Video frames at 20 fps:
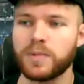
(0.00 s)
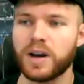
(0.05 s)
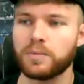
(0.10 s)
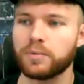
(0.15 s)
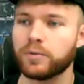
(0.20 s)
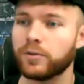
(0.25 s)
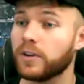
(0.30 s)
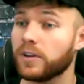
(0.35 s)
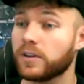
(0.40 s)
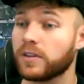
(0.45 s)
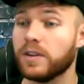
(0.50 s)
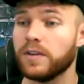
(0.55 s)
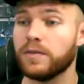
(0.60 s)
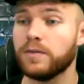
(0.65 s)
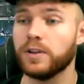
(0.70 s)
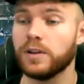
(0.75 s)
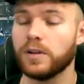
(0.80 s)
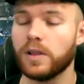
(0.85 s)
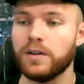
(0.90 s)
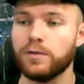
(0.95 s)

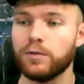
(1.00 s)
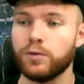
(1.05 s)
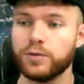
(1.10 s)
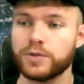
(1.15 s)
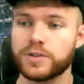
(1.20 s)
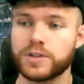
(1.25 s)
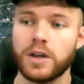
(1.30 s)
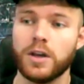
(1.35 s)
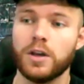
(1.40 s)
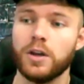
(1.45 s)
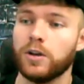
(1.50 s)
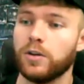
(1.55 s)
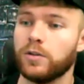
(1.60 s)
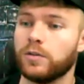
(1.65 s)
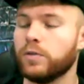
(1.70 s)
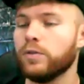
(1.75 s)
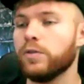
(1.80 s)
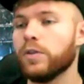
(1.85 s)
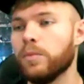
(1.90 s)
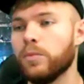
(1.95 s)
productivity levels
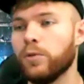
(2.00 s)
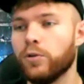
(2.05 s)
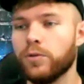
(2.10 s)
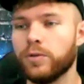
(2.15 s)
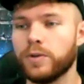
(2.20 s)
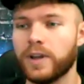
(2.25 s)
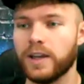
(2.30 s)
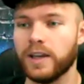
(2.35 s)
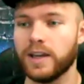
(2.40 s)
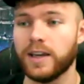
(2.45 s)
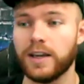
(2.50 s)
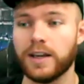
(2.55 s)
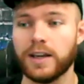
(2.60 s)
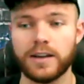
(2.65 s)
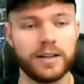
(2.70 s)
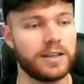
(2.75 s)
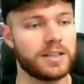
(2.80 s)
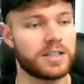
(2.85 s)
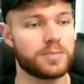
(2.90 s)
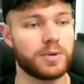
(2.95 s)
to the moon,
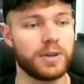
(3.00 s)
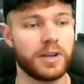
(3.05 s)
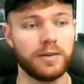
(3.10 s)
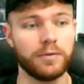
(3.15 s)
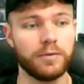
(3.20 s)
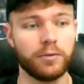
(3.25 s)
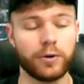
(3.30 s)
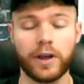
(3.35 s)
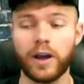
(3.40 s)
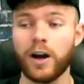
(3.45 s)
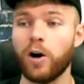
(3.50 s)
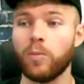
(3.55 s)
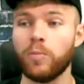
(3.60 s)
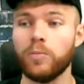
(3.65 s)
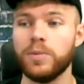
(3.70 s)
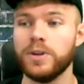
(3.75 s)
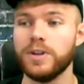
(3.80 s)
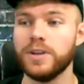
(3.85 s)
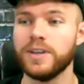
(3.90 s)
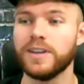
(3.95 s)
and it's been able to help
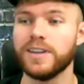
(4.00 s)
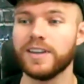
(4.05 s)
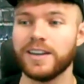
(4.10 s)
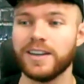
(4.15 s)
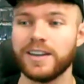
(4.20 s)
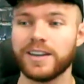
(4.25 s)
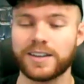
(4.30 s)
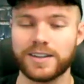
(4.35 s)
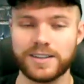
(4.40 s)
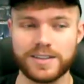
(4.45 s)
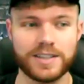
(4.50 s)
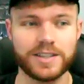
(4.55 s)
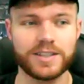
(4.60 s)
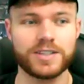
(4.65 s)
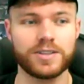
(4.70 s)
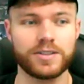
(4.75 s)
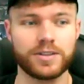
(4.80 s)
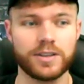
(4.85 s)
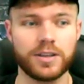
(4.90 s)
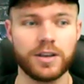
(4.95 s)
me
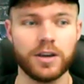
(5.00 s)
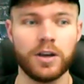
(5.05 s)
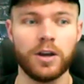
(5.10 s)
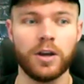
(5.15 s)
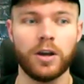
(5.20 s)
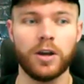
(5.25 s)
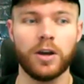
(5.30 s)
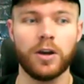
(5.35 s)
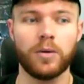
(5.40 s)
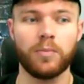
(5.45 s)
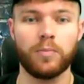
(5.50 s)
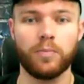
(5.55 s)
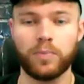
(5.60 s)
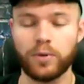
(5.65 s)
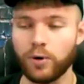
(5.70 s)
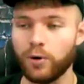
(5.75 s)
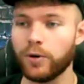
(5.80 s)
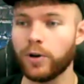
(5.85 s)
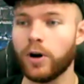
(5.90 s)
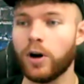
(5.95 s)
consistently
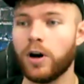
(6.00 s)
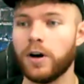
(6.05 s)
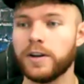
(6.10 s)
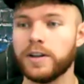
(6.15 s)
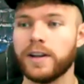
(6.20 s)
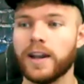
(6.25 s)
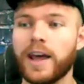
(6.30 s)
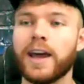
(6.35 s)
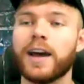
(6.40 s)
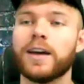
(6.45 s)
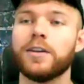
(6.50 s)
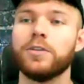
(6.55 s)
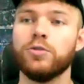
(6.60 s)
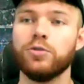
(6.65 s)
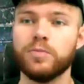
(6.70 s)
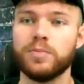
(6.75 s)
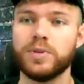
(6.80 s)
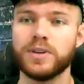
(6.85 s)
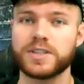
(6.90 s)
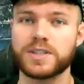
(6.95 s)
build on and add
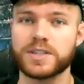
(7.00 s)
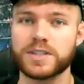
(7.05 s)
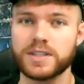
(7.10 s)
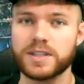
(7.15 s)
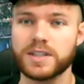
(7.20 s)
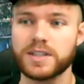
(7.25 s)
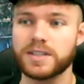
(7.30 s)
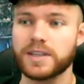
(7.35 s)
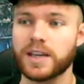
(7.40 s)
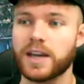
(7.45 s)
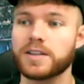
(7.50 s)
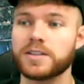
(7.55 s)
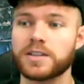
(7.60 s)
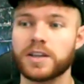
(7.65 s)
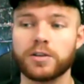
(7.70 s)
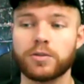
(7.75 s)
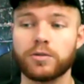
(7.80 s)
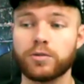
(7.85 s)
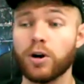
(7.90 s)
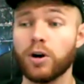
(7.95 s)
new businesses as
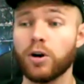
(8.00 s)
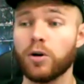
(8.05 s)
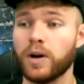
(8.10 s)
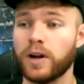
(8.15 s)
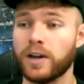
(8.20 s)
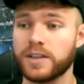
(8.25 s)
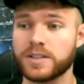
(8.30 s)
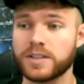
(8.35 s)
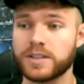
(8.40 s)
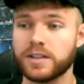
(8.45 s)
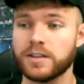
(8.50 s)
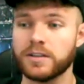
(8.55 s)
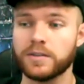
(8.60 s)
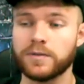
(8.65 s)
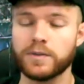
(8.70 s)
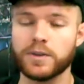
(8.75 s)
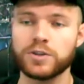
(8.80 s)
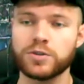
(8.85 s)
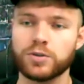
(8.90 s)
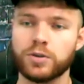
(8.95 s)
I grow as an
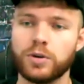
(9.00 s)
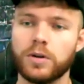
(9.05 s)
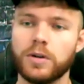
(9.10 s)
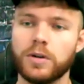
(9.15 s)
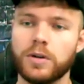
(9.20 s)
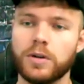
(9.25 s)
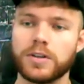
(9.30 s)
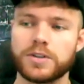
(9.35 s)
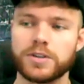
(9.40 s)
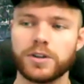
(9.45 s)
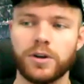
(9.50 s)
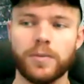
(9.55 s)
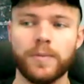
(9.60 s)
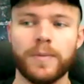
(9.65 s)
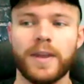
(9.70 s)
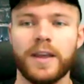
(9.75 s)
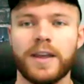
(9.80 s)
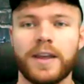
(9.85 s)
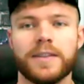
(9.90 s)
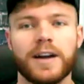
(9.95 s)
individual. So
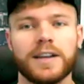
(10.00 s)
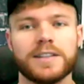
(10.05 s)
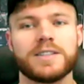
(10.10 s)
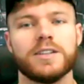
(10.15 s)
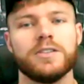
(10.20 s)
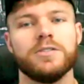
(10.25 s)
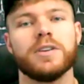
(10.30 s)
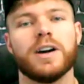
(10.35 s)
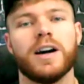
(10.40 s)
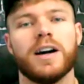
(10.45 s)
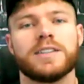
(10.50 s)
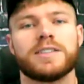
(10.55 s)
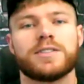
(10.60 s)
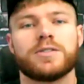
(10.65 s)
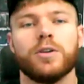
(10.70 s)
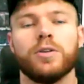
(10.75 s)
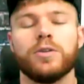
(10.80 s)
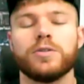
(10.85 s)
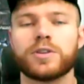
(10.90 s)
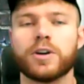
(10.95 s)
that's it, you guys.
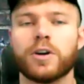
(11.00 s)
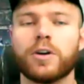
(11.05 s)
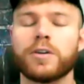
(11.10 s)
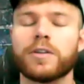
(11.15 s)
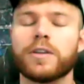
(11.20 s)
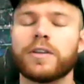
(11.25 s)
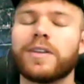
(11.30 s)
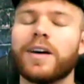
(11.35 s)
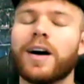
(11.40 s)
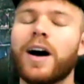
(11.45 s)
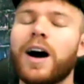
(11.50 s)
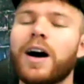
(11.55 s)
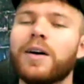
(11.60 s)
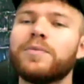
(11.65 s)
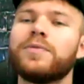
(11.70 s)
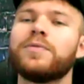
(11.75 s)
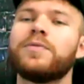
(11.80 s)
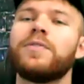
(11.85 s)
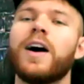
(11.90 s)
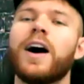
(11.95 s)
Those are the
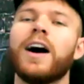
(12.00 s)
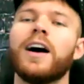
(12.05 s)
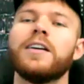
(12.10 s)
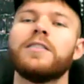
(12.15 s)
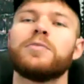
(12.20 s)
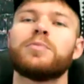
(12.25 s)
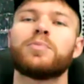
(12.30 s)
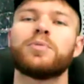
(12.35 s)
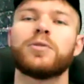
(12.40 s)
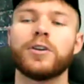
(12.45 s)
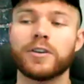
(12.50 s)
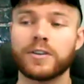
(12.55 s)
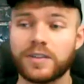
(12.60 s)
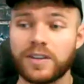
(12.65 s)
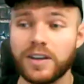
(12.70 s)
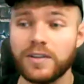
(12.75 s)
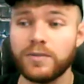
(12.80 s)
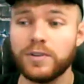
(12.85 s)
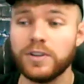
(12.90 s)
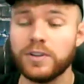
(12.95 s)
top five
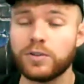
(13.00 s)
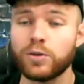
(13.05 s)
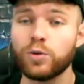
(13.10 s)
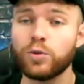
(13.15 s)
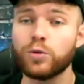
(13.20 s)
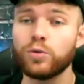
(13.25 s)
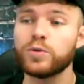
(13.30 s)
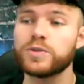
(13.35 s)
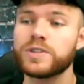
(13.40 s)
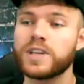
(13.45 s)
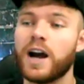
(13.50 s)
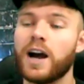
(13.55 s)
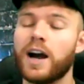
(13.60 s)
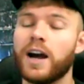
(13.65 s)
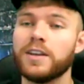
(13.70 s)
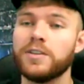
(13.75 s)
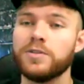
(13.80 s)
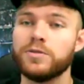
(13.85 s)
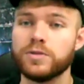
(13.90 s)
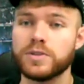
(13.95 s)
productivity tools that I
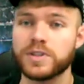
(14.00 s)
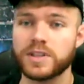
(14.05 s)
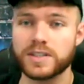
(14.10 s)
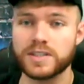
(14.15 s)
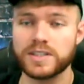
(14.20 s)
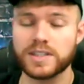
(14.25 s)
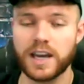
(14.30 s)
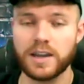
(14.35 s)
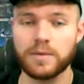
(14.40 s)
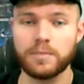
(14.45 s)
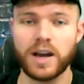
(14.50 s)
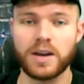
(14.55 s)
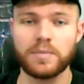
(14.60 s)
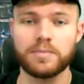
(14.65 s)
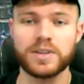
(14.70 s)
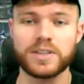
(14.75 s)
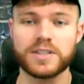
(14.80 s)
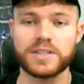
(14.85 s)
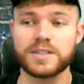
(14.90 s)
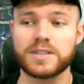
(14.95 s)
use inside my
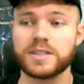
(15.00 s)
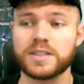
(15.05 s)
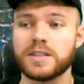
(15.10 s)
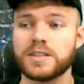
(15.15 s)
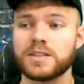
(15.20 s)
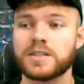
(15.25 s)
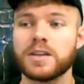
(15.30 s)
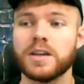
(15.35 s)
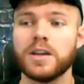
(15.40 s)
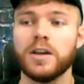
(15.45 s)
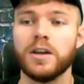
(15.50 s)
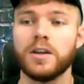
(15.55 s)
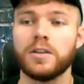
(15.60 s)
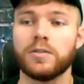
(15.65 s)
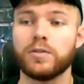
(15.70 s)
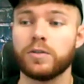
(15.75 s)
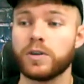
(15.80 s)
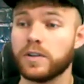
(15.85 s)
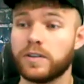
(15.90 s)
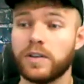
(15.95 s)
businesses
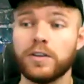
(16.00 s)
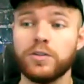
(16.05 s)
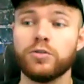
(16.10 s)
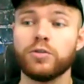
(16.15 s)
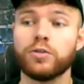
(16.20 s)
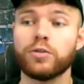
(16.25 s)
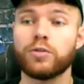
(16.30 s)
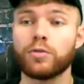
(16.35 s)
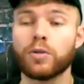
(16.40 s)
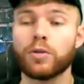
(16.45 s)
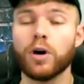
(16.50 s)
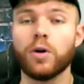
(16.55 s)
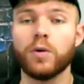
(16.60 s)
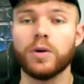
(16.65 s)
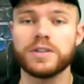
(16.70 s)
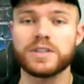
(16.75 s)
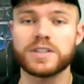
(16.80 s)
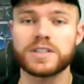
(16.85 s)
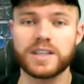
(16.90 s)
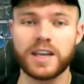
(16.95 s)
to continue to grow
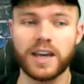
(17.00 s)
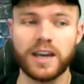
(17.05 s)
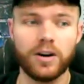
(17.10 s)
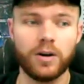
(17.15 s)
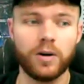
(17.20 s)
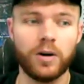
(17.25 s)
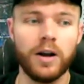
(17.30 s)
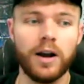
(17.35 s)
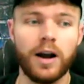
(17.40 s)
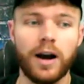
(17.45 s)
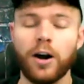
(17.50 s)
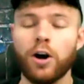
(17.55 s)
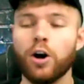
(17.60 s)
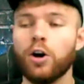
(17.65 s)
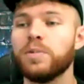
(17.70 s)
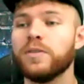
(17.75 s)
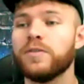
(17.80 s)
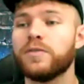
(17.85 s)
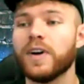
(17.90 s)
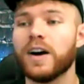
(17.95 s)
and scale. I
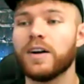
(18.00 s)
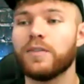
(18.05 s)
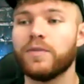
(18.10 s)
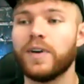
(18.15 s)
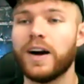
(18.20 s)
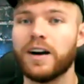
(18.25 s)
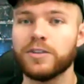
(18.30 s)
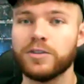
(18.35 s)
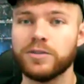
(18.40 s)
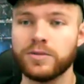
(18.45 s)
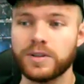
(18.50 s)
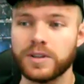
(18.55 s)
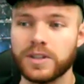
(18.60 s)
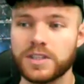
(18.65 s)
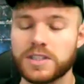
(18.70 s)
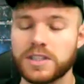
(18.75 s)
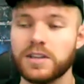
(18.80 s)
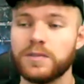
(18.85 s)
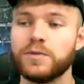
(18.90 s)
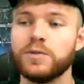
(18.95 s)
hope you found value in
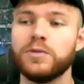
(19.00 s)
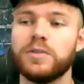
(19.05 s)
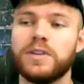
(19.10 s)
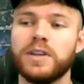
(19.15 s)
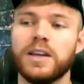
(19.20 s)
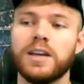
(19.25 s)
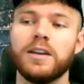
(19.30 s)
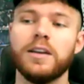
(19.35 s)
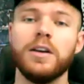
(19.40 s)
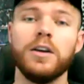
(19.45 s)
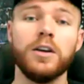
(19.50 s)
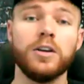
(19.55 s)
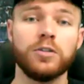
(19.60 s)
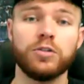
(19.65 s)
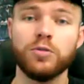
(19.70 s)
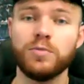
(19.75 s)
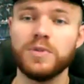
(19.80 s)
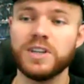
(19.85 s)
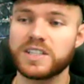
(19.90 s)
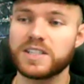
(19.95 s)
this. And if you did,
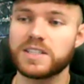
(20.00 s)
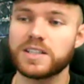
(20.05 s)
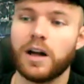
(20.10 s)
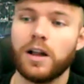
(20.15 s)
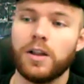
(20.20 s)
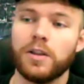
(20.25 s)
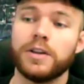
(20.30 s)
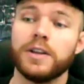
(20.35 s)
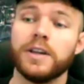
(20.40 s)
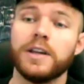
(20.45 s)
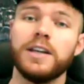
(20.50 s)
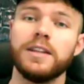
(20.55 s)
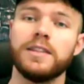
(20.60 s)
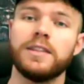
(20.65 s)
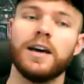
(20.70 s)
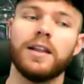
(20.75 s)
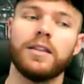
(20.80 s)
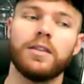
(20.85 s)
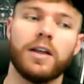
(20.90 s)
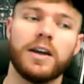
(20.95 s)
do me a solid, hit
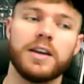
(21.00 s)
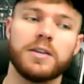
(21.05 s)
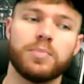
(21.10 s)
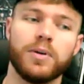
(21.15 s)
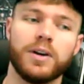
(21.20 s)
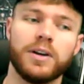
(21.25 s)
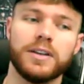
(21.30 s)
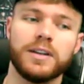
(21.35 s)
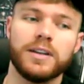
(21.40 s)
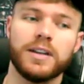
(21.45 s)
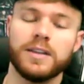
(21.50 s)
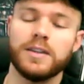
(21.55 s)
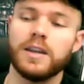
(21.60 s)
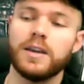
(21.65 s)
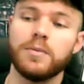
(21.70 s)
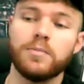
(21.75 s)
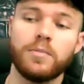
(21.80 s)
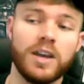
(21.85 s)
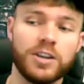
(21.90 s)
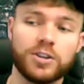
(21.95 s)
that like button, and
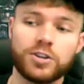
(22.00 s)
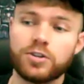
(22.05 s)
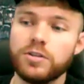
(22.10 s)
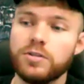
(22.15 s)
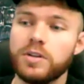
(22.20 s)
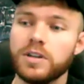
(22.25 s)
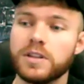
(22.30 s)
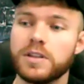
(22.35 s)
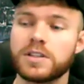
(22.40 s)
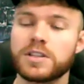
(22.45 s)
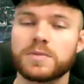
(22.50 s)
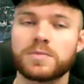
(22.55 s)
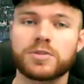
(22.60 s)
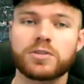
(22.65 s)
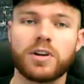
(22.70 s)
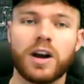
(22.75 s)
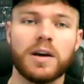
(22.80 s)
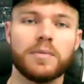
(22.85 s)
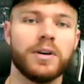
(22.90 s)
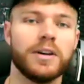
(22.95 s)
then make sure you hit the
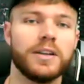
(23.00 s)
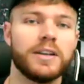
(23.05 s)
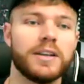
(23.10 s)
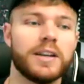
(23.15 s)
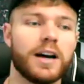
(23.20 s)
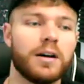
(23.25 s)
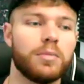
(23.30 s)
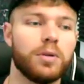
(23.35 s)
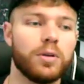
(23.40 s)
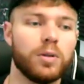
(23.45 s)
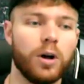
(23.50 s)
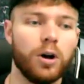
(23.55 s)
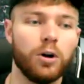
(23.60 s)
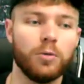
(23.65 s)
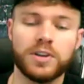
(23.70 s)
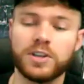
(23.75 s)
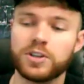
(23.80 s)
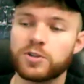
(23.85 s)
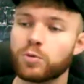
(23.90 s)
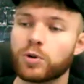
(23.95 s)
subscribe button down below,
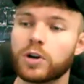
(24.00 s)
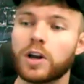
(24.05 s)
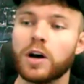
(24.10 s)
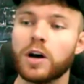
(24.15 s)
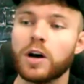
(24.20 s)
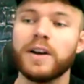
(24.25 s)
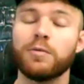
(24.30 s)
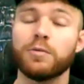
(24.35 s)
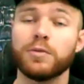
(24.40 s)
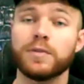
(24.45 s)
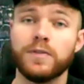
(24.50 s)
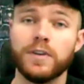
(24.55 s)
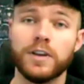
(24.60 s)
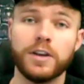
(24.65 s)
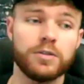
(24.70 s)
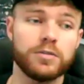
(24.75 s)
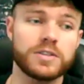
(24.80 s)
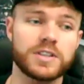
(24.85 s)
because we're coming out with videos